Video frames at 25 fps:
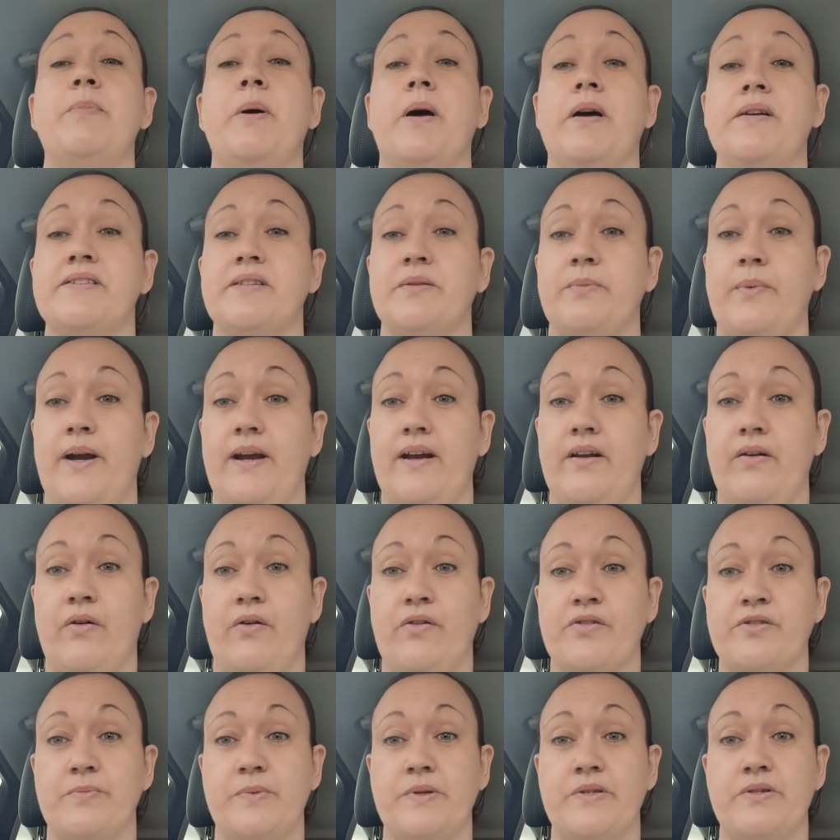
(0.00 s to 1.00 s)
passed away in
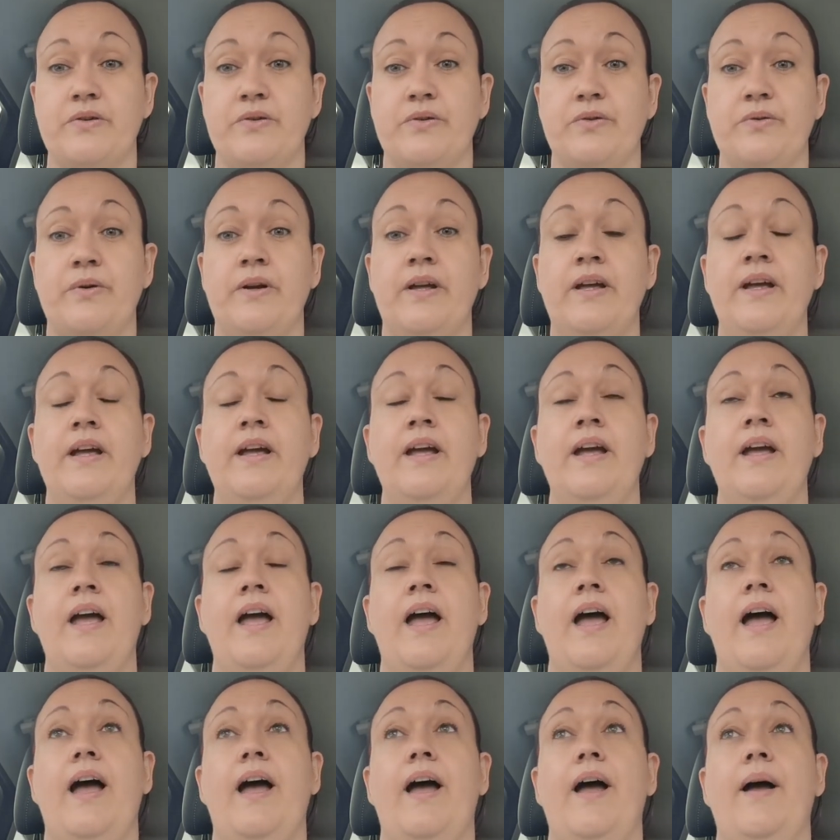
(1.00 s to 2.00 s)
hospital,
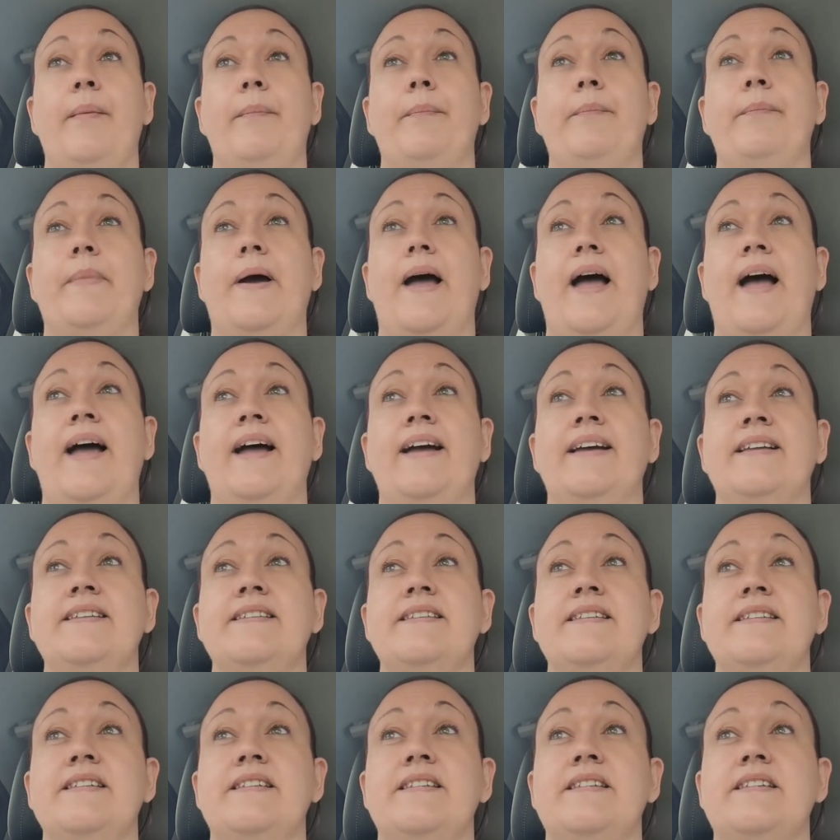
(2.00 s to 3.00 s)

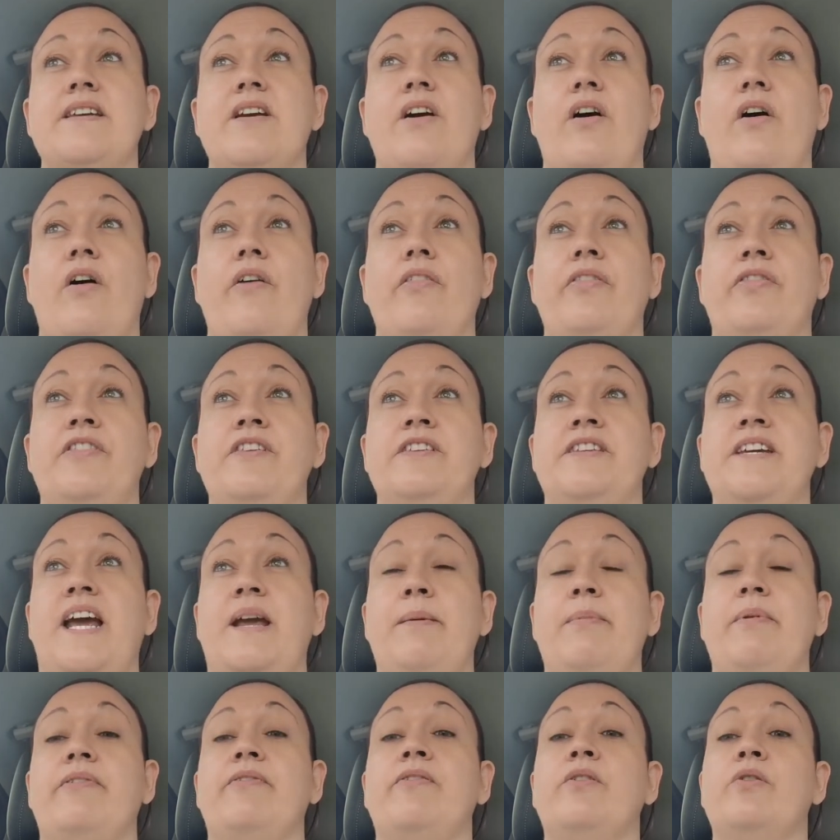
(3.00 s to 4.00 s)
and the
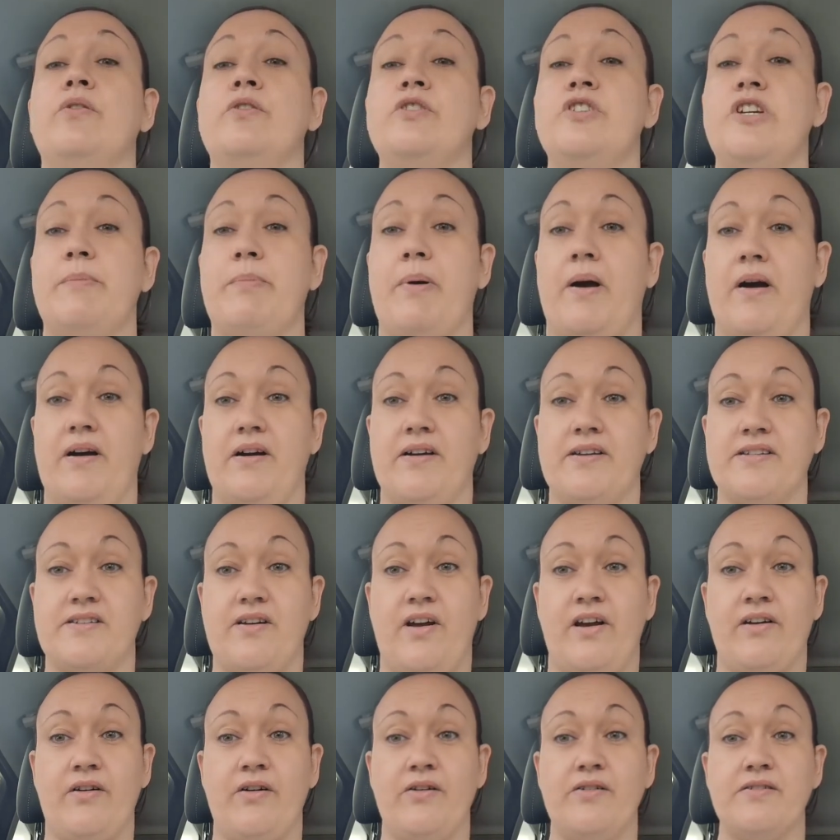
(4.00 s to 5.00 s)
day before she passed,
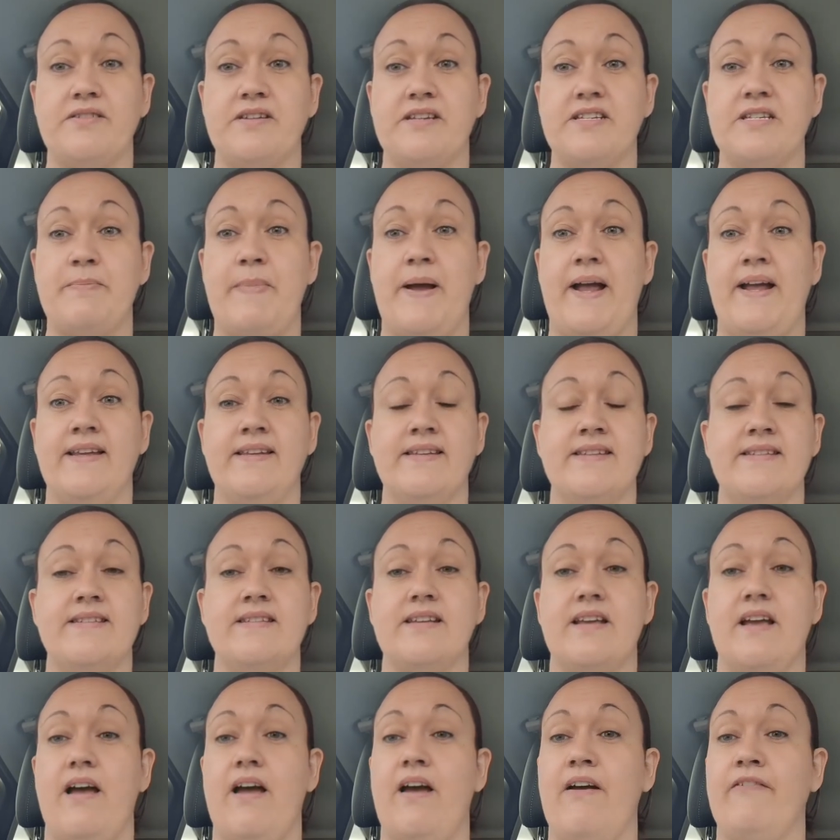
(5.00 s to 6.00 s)
I got to
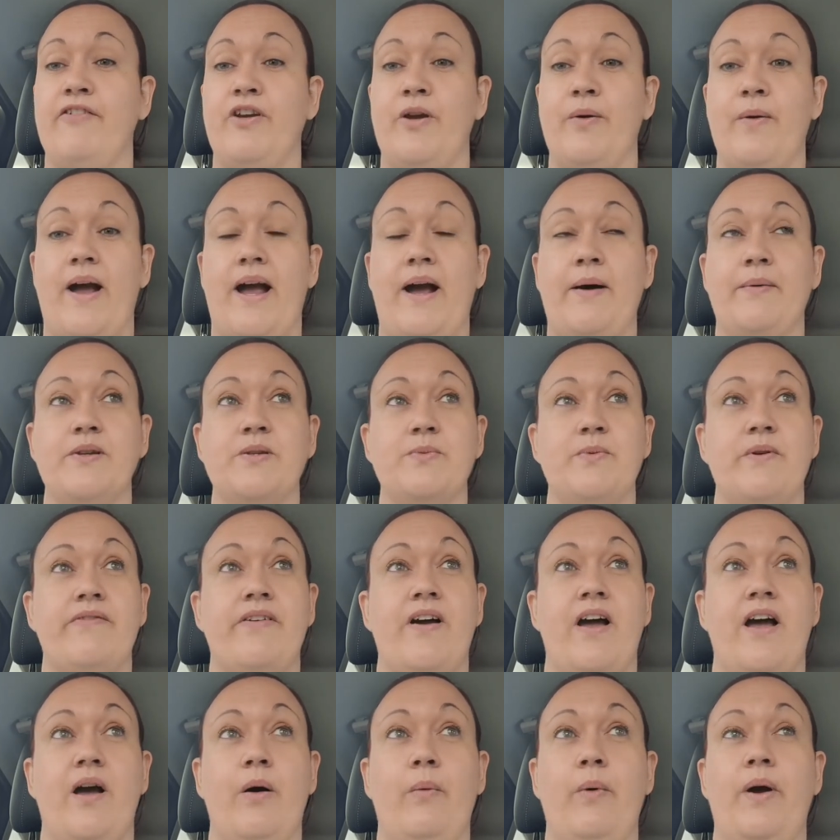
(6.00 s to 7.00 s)
spend a few hours with
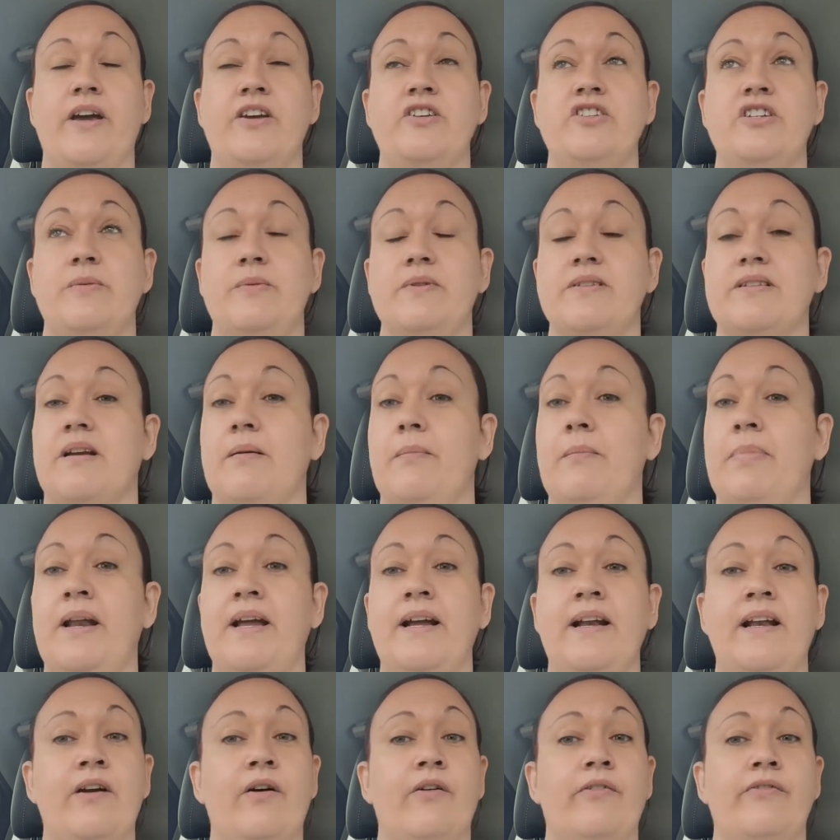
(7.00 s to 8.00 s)
her where she was
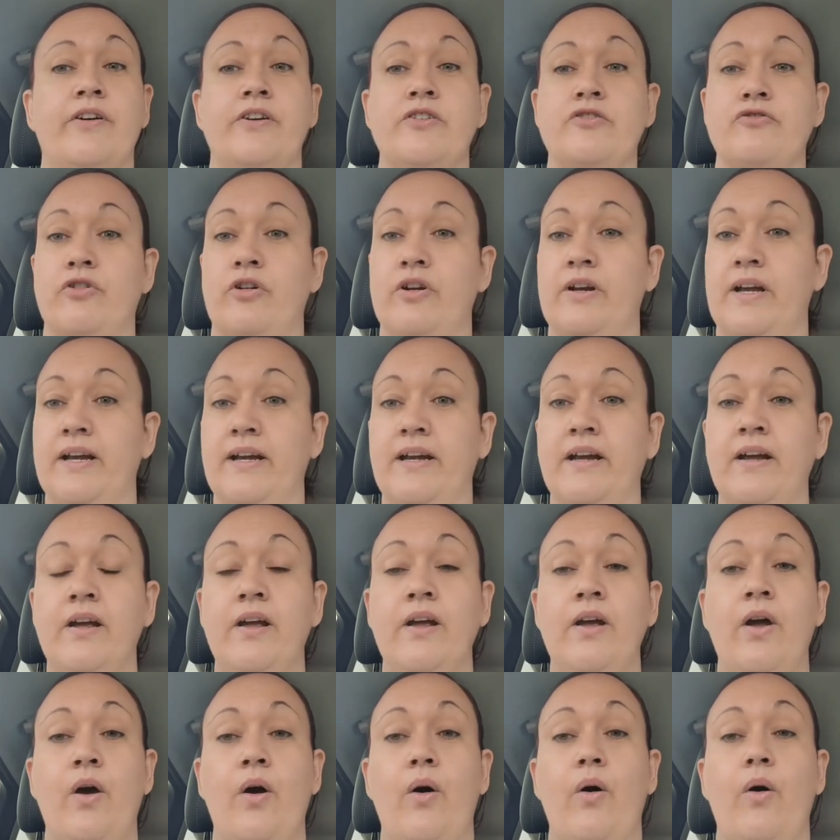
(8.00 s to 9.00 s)
completely off her trolley
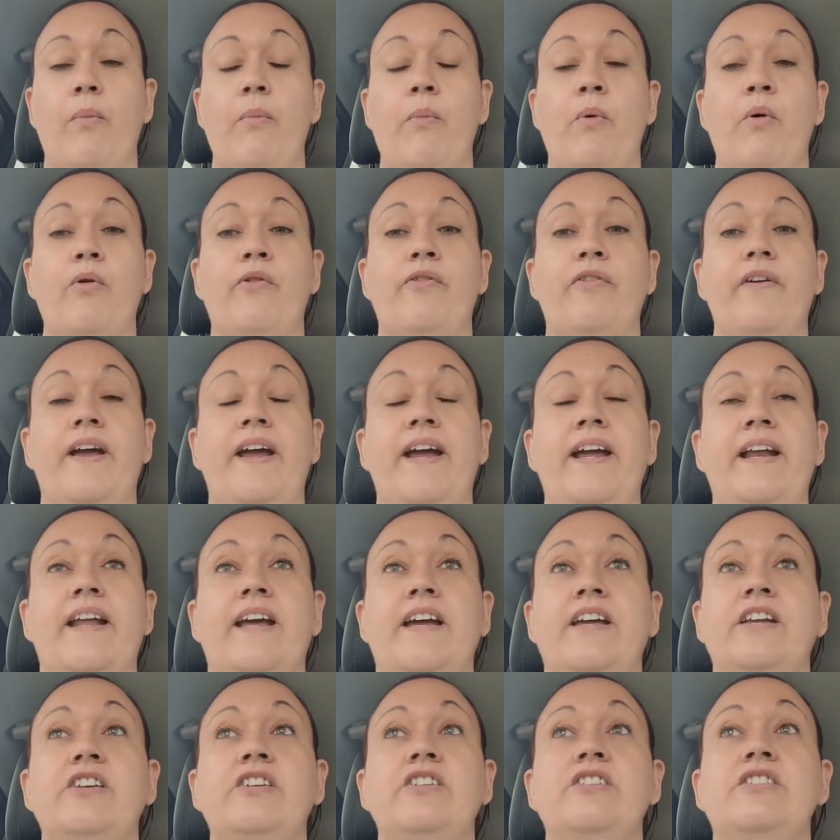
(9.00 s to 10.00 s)
on morphine,
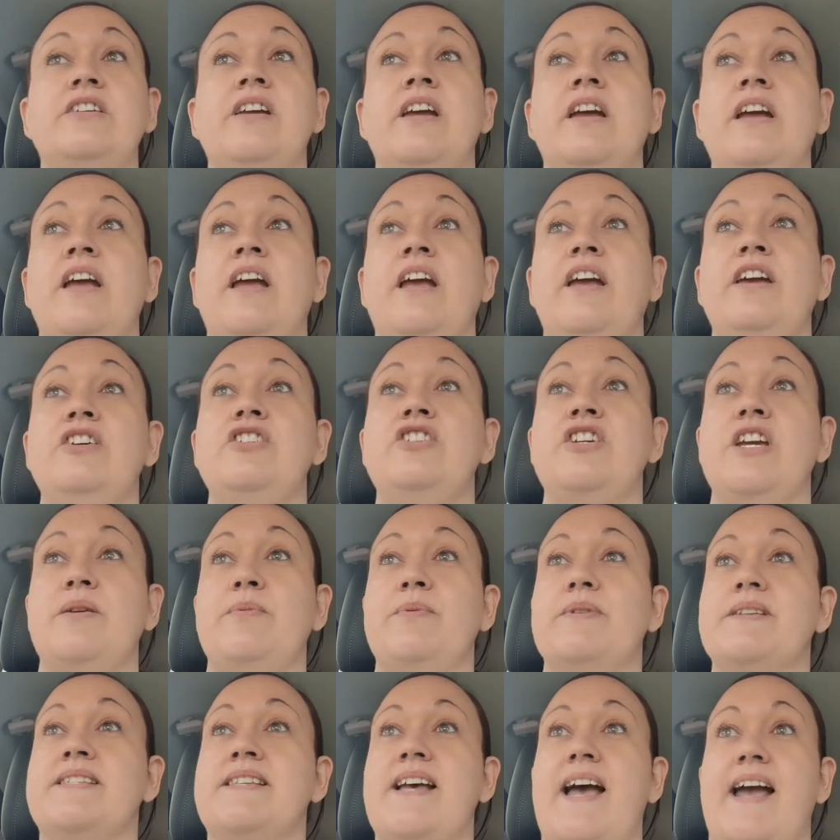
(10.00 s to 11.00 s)
and she
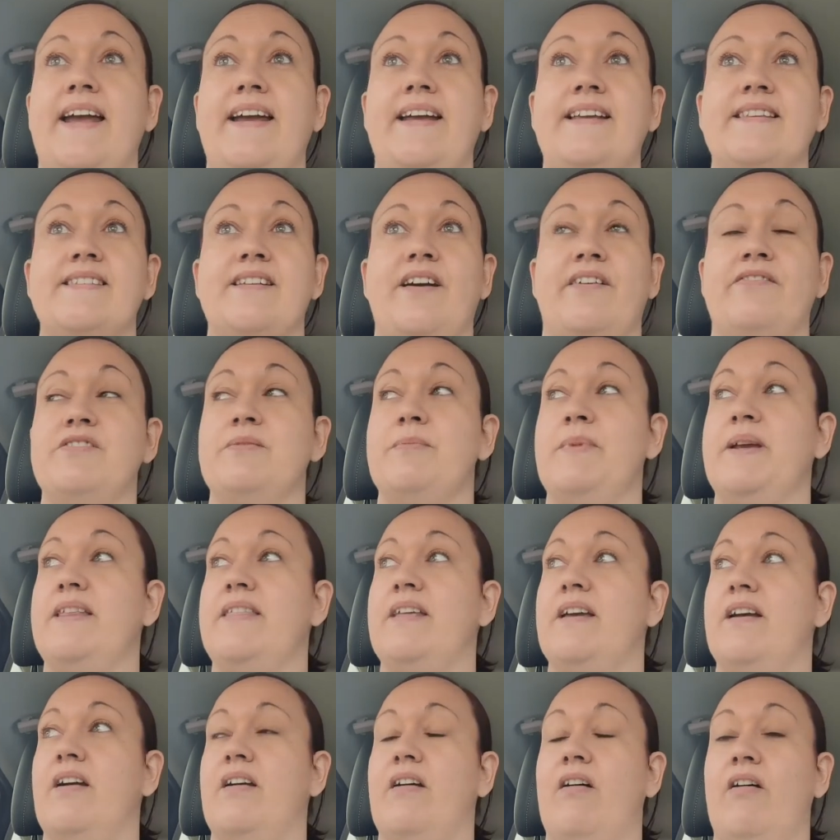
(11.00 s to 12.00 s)
was saying stuff to me
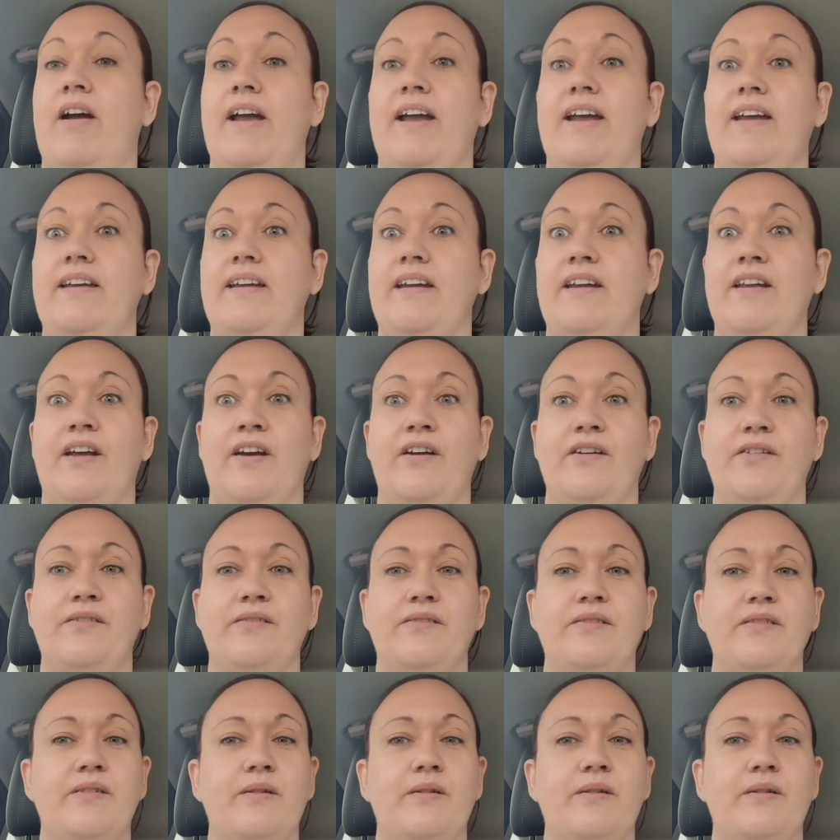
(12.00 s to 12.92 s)
that I, you know,